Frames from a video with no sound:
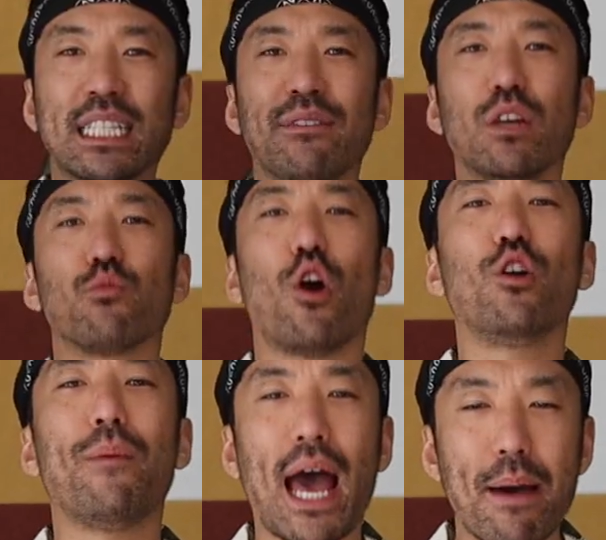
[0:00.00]
just give you the
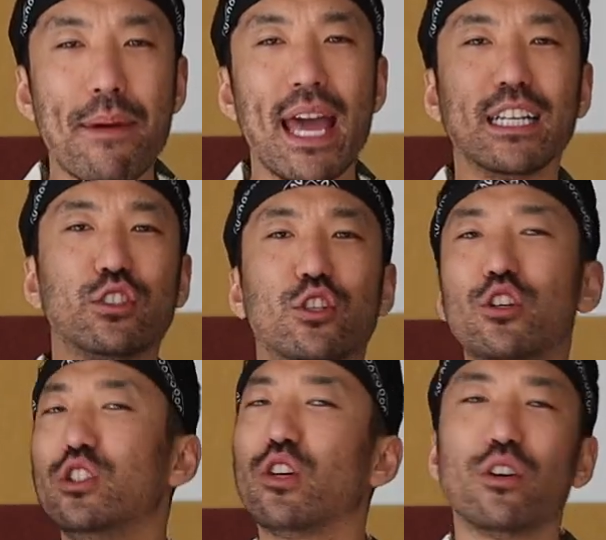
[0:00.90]
roadmap and it's
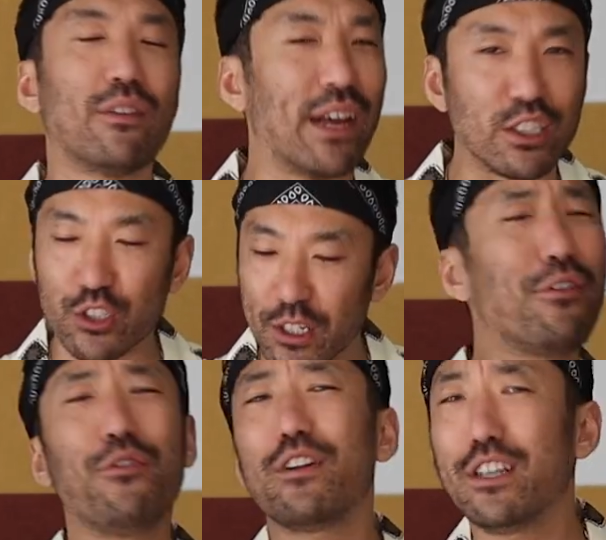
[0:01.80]
choose your own adventure.
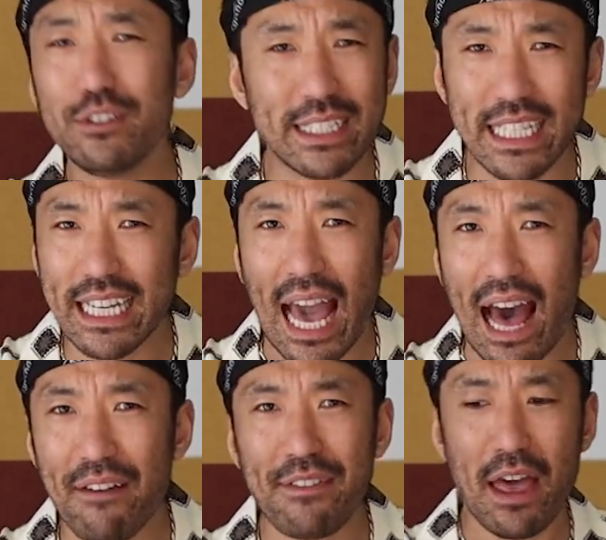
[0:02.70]
Feel free to use
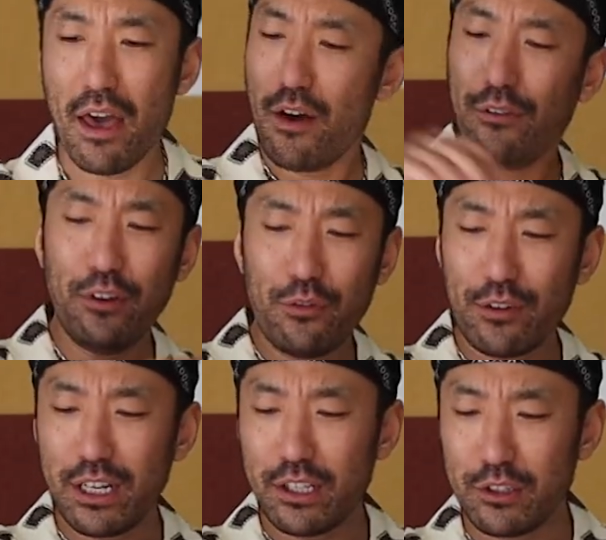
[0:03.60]
decaf. Feel
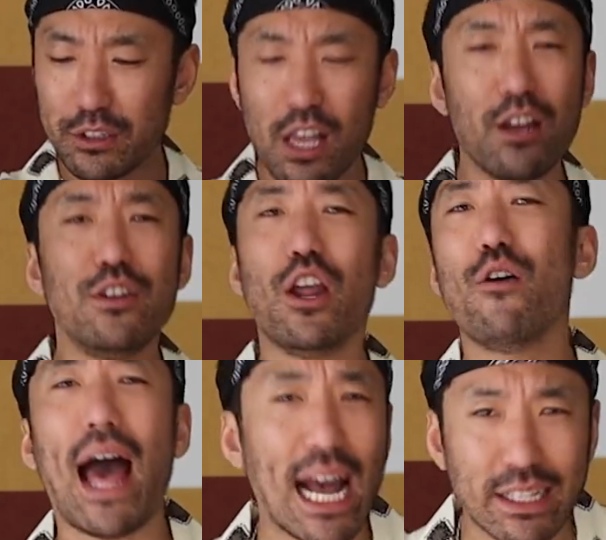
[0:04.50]
free to use
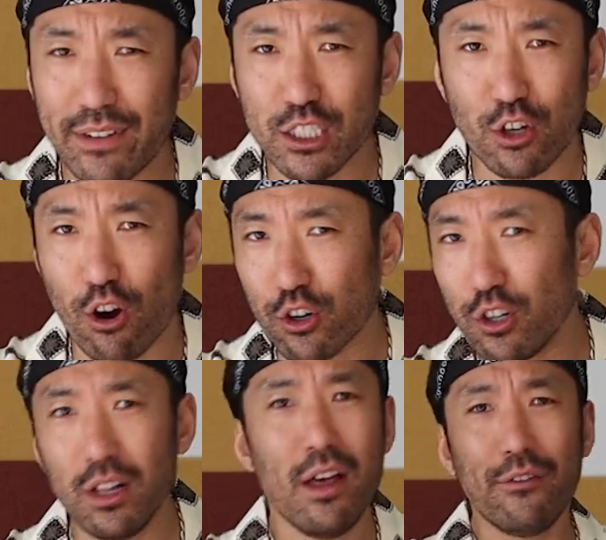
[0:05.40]
no activated
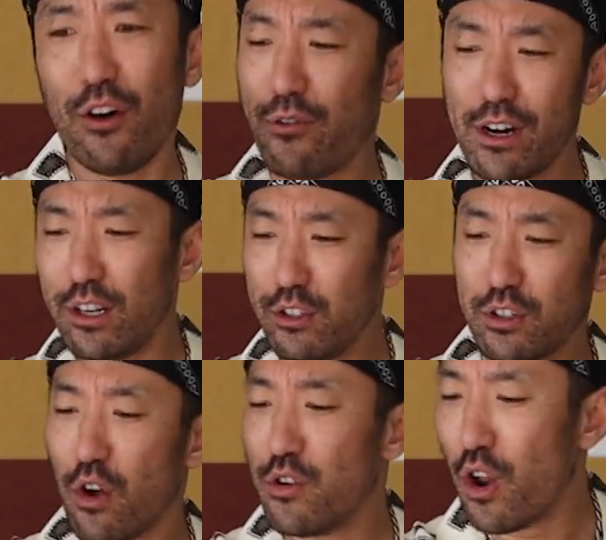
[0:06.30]
charcoal. Feel free to
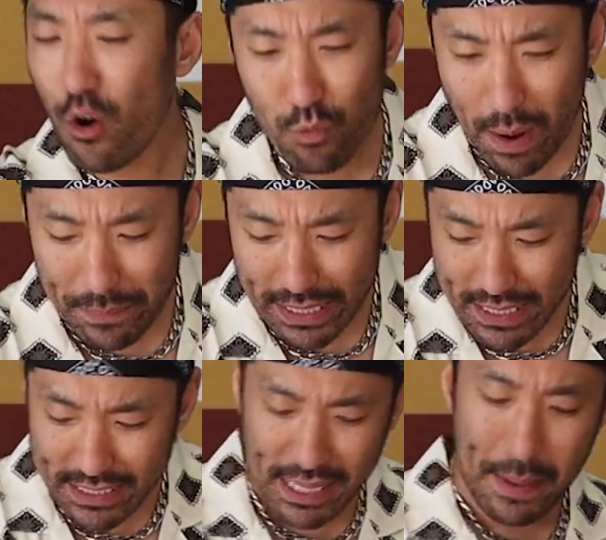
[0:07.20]
use no rum in this.